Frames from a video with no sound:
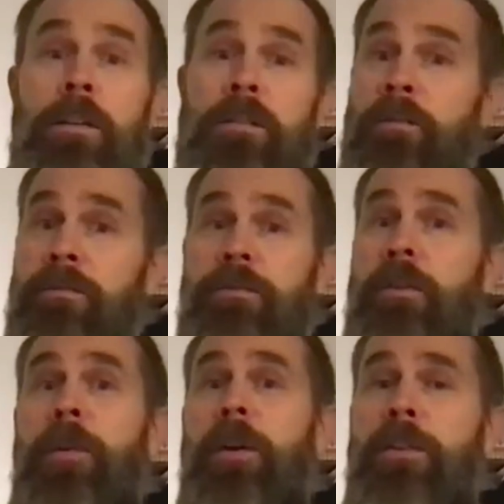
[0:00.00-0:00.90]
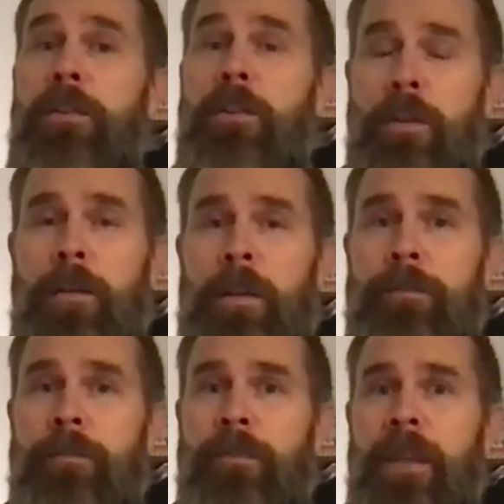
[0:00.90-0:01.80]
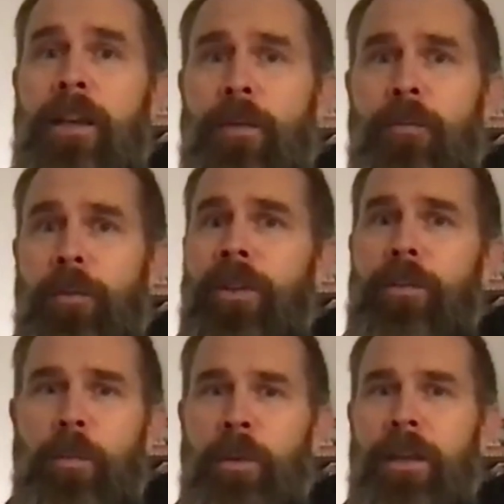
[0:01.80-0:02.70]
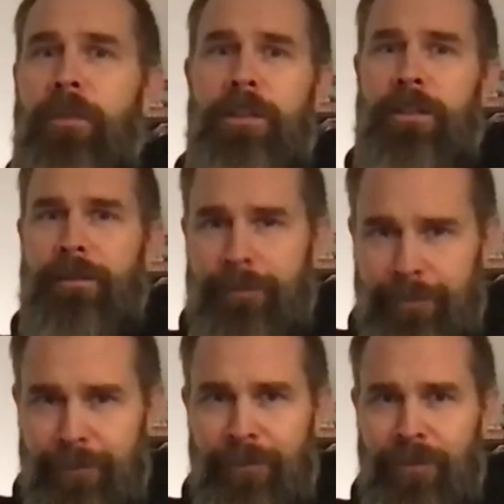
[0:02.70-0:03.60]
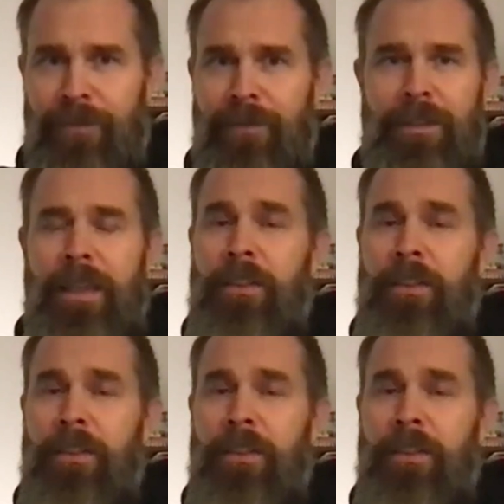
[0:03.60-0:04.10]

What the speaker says: not from us, or I mean, they come from us, but we haven't. I